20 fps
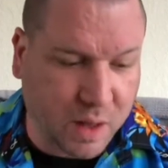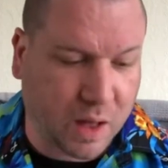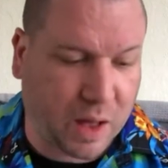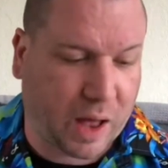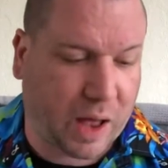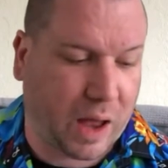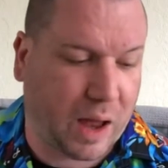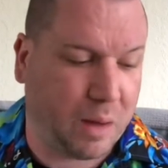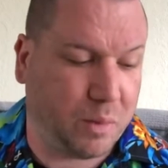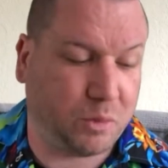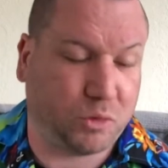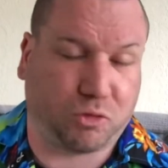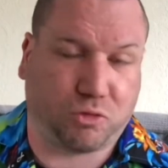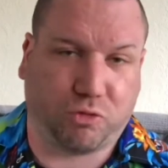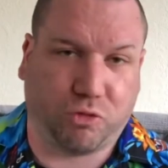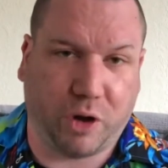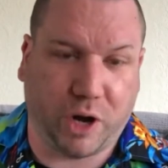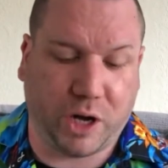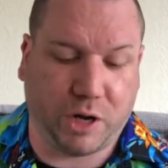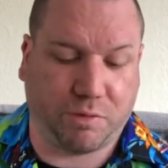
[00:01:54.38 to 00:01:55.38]
It was
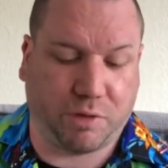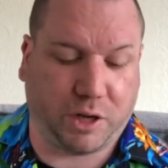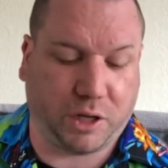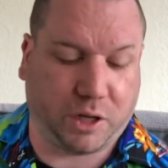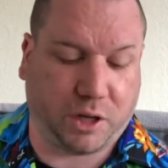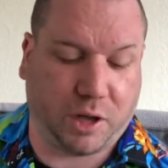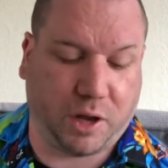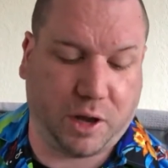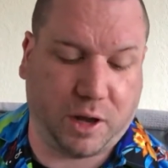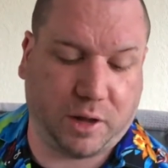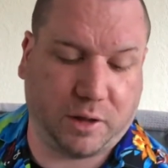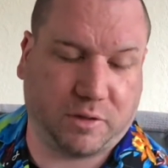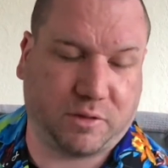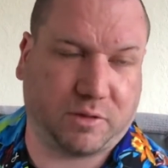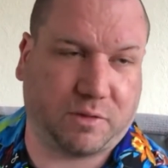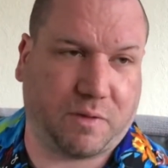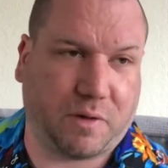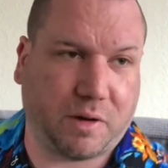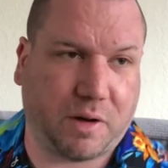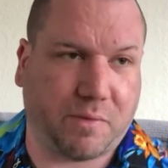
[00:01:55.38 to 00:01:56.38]
really, really good. It's
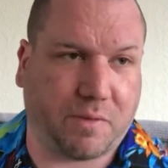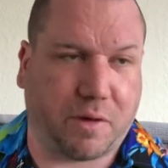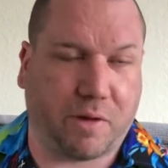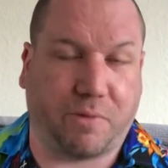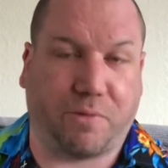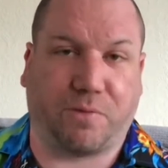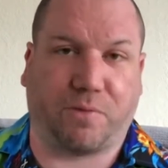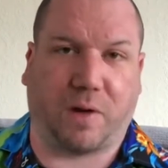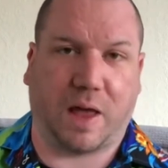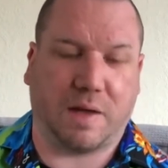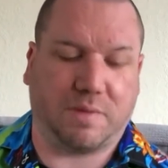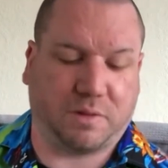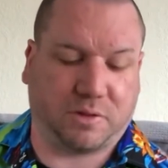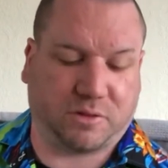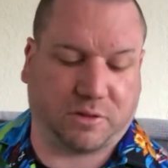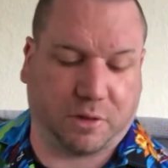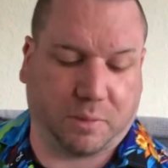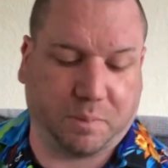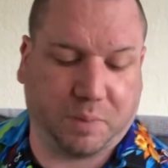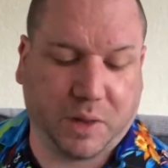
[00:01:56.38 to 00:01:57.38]
very, very
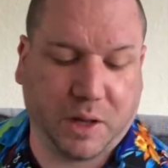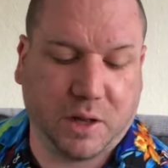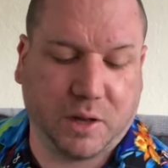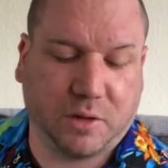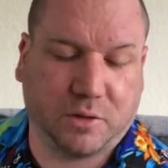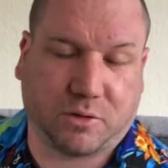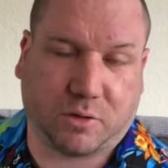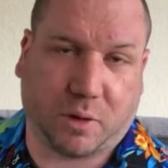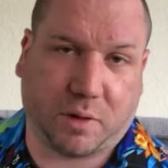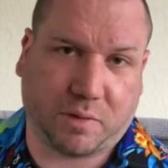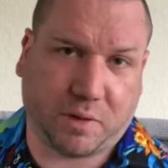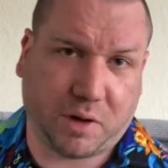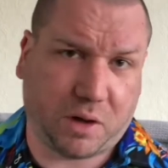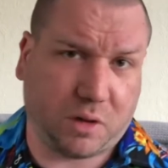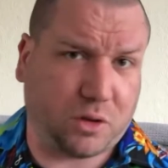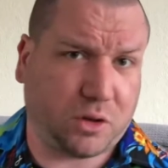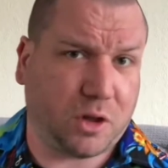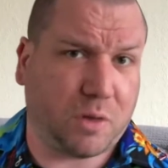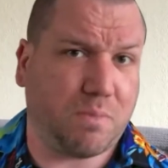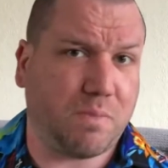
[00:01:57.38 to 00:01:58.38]
flavoursome. So I've
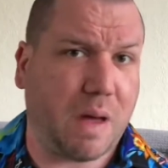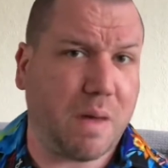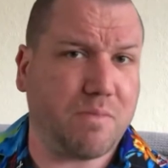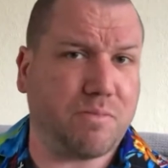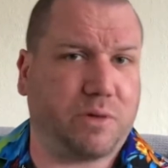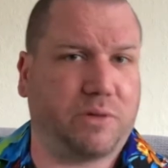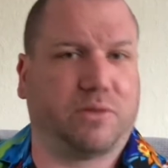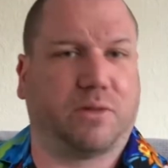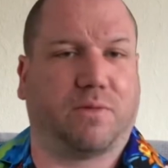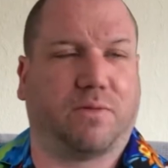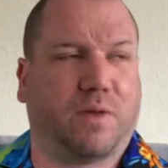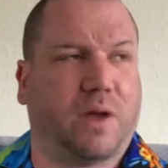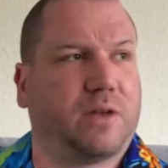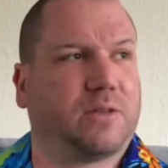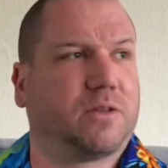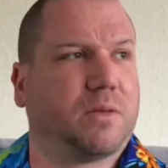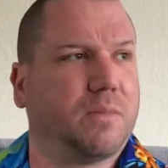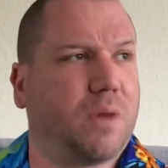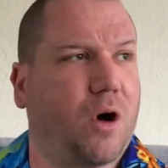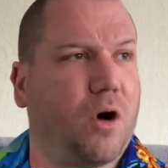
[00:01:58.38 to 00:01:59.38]
got good memories of
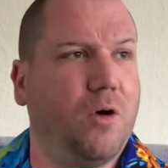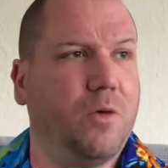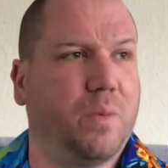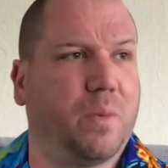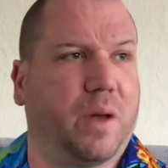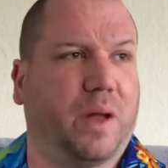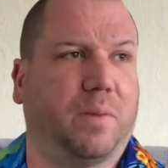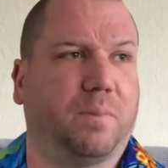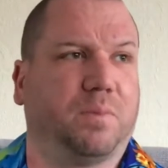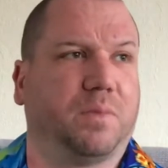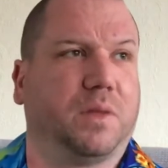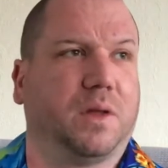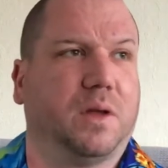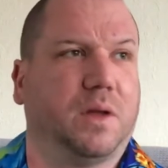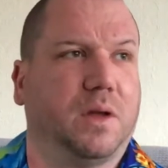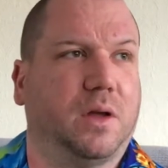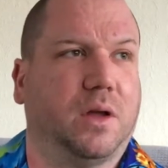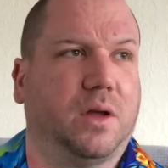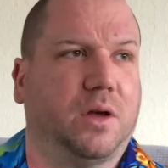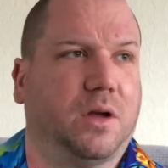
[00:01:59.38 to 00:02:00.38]
this, I'm hoping.
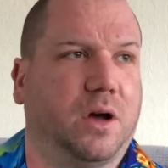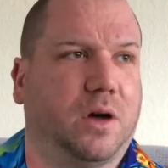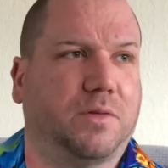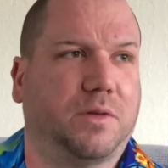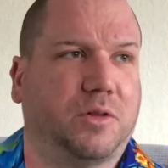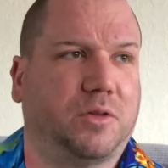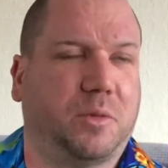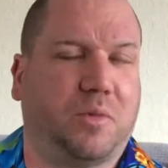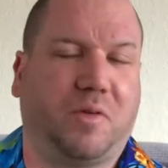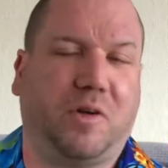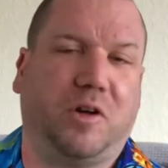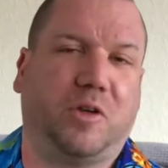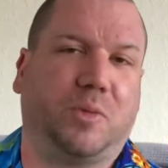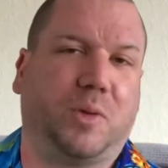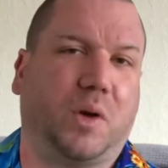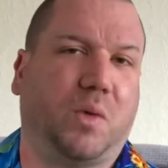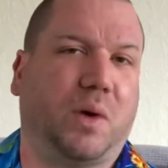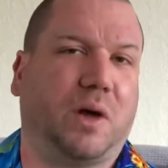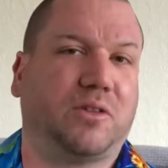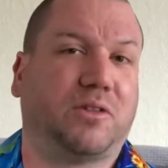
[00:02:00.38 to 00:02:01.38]
Although, to be fair, it's
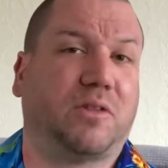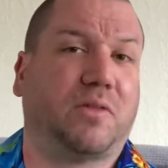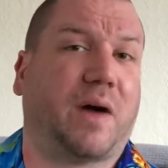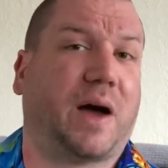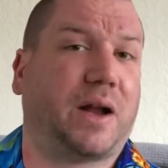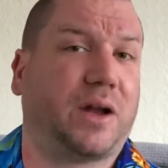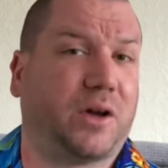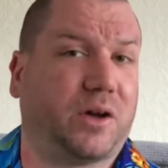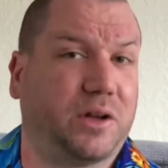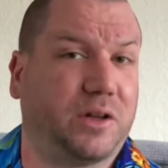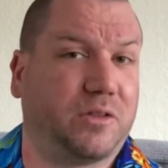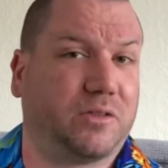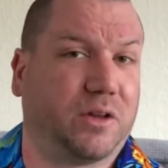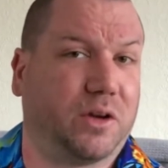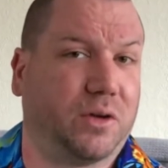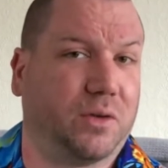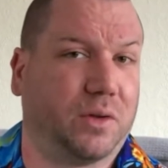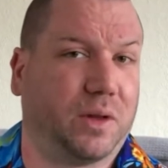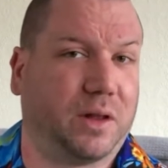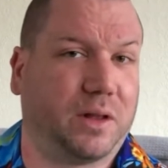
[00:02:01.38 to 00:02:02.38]
been a while since I've had it on its own.